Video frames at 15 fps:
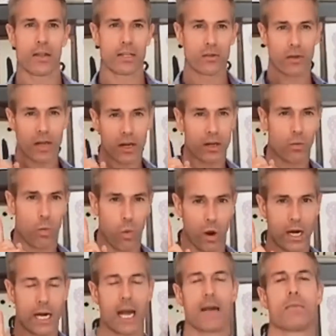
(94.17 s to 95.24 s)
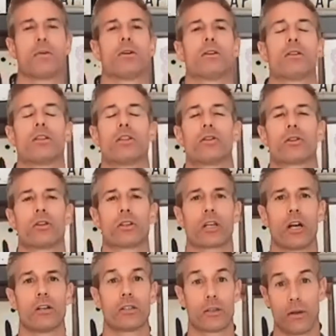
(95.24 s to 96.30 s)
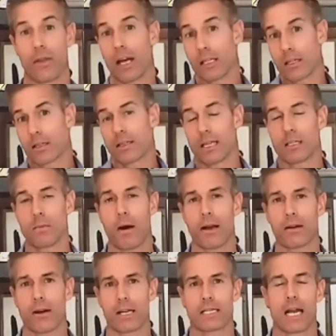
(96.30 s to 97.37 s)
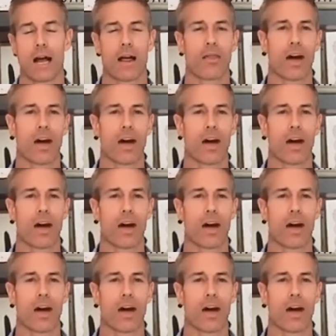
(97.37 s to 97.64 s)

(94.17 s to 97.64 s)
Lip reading: there's really only one neighborhood that you can go to, and that's Pinecrest.